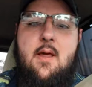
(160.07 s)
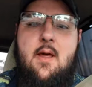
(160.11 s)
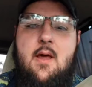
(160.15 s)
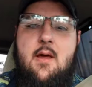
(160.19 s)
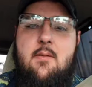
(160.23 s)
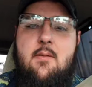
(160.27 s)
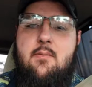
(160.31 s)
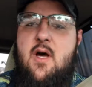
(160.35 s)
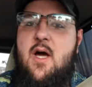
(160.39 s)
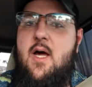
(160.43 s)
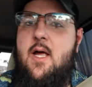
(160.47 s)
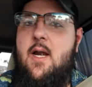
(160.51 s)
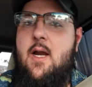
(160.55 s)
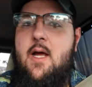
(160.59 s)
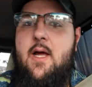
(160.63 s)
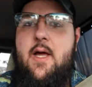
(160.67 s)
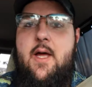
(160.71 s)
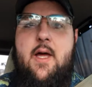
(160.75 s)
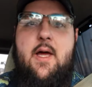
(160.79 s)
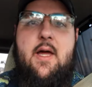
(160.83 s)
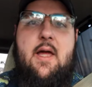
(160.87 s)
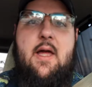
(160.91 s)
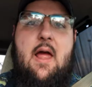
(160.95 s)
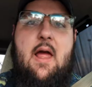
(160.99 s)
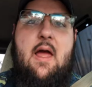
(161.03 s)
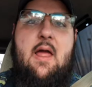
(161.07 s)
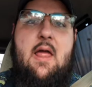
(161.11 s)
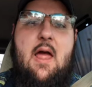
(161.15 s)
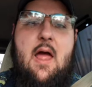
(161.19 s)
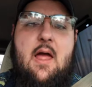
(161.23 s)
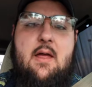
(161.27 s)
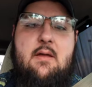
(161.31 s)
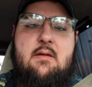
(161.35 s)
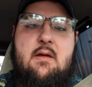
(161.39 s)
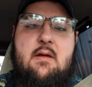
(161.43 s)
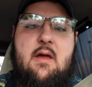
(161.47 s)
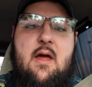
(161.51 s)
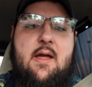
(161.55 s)
But uh, I
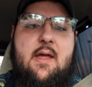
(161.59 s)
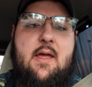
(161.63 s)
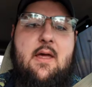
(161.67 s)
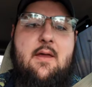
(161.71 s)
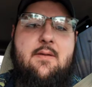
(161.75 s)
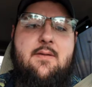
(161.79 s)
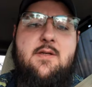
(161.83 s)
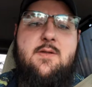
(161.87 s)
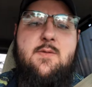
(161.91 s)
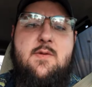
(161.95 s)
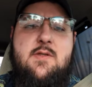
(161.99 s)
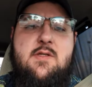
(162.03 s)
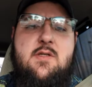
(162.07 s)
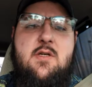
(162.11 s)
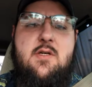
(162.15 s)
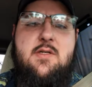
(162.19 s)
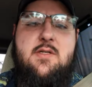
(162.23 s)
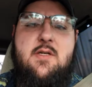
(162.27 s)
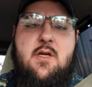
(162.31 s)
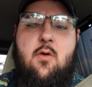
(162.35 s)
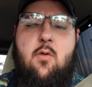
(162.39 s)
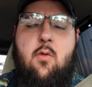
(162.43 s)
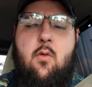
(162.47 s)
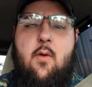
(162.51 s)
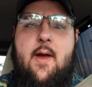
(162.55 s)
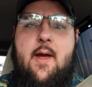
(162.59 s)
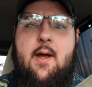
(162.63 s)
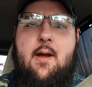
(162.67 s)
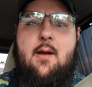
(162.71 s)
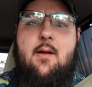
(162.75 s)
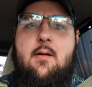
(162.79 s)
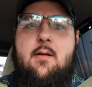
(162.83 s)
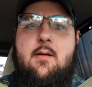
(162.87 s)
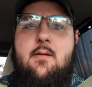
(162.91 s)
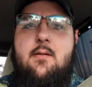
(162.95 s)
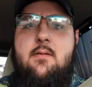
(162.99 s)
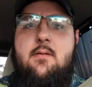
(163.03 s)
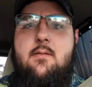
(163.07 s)
again, this was just a quick,
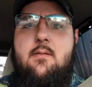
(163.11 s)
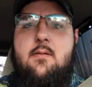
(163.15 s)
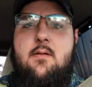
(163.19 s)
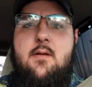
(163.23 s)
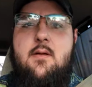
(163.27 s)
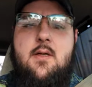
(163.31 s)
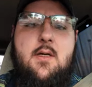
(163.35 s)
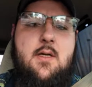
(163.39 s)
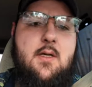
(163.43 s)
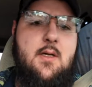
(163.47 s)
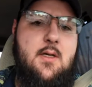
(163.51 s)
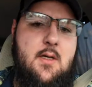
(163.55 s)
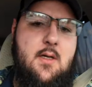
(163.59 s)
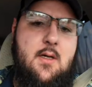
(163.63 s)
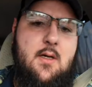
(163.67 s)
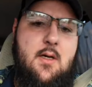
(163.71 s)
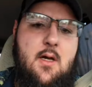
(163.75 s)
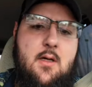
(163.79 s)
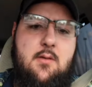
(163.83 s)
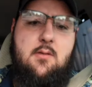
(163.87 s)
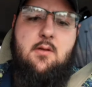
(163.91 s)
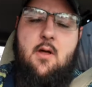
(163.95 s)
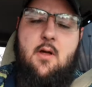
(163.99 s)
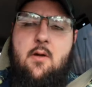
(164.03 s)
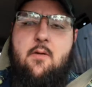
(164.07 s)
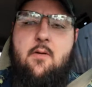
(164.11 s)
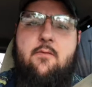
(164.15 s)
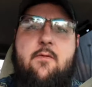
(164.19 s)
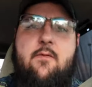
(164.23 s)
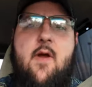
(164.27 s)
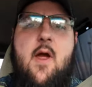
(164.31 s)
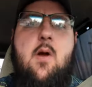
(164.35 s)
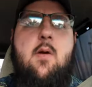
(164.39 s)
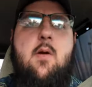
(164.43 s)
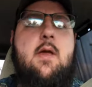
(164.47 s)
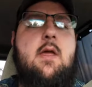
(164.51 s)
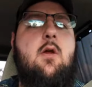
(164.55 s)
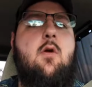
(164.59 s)
a, a
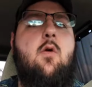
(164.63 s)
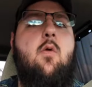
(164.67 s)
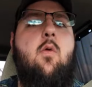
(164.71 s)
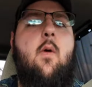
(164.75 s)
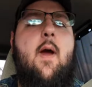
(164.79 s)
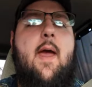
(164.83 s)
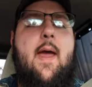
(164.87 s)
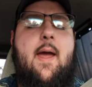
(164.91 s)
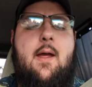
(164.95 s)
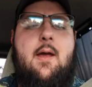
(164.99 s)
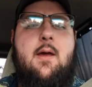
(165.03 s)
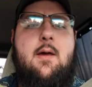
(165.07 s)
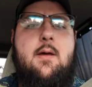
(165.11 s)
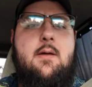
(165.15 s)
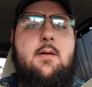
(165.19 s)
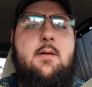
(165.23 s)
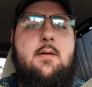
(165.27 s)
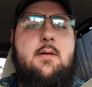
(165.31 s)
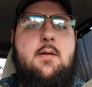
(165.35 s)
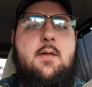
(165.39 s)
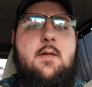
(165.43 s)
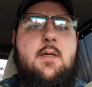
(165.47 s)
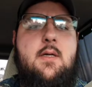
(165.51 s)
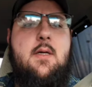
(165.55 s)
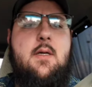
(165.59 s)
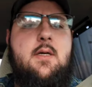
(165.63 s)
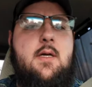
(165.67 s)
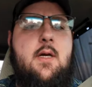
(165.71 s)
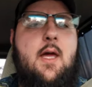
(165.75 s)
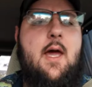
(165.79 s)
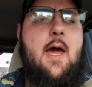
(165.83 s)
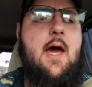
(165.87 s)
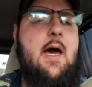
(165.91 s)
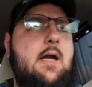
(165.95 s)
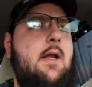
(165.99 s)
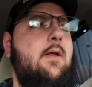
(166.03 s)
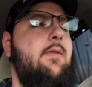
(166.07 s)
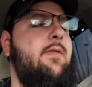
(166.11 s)
very quick
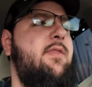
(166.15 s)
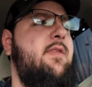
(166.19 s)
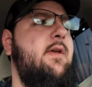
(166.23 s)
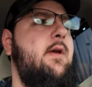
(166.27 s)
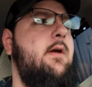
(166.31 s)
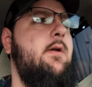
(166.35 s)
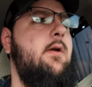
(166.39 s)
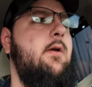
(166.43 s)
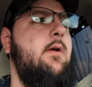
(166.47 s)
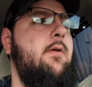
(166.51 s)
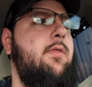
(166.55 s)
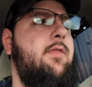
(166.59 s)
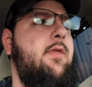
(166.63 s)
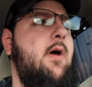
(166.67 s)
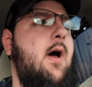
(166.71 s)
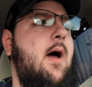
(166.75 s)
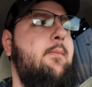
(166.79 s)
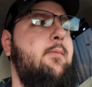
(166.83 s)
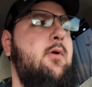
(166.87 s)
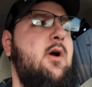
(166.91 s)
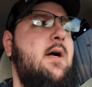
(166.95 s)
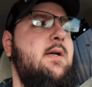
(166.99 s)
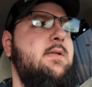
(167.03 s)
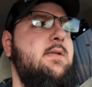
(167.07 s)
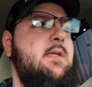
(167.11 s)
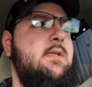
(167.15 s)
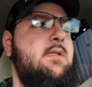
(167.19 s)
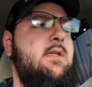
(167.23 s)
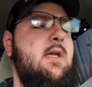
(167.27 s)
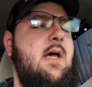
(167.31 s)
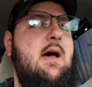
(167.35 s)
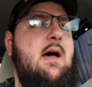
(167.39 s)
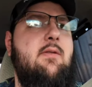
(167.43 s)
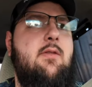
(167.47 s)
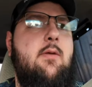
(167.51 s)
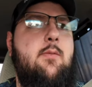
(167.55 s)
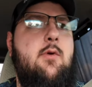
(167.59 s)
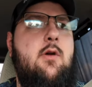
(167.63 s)
out of theater thought process
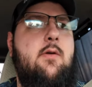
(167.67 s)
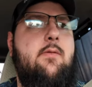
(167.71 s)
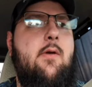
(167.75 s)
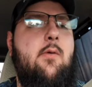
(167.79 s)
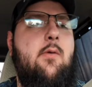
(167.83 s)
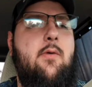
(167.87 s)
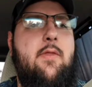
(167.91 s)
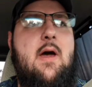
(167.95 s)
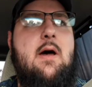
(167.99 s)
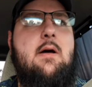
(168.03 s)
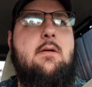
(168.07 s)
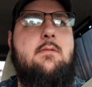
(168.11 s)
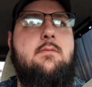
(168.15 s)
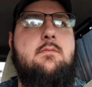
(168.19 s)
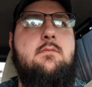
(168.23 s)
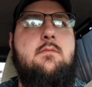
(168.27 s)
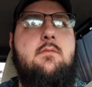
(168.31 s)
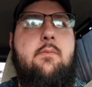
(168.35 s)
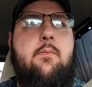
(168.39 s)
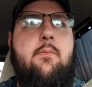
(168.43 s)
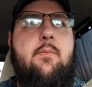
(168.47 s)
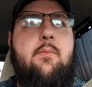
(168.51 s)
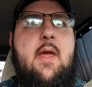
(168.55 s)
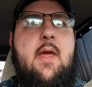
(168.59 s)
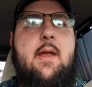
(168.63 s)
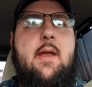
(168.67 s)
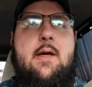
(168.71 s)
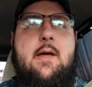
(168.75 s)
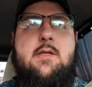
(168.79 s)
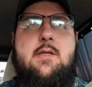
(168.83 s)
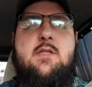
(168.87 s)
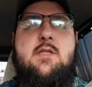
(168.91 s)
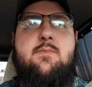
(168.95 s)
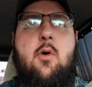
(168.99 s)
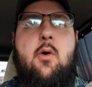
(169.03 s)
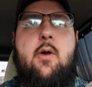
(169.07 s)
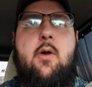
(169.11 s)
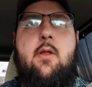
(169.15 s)
of the movie without being
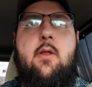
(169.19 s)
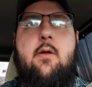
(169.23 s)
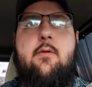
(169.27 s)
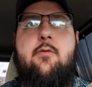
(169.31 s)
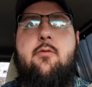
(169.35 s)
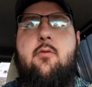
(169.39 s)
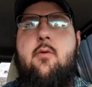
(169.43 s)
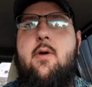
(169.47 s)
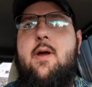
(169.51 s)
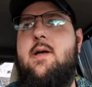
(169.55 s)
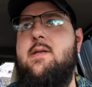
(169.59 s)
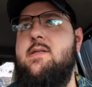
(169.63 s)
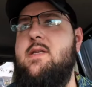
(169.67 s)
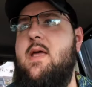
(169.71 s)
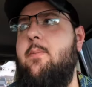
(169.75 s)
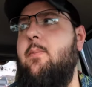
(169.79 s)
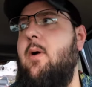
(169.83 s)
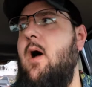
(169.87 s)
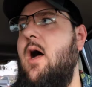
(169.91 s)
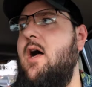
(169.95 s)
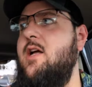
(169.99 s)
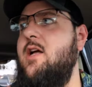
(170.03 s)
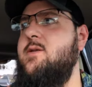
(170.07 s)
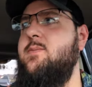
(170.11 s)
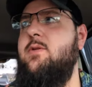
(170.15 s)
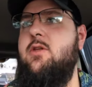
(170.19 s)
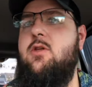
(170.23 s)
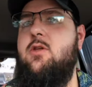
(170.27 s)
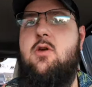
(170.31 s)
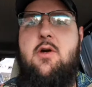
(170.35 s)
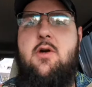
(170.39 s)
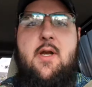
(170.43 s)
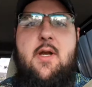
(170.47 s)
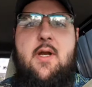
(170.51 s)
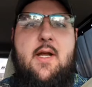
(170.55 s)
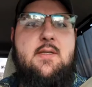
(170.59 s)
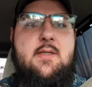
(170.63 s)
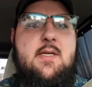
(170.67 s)
as spoiler free as I possibly
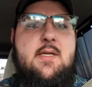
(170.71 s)
could.